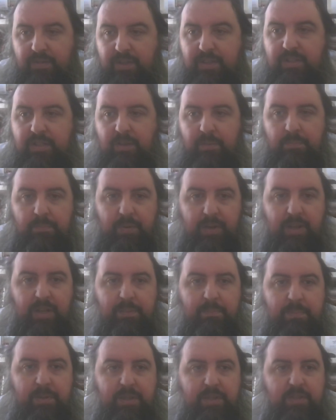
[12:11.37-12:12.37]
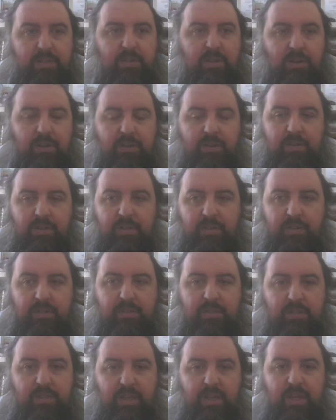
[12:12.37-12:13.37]
it's complete pitch
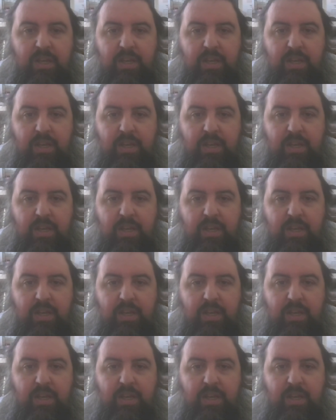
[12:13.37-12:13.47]
darkness,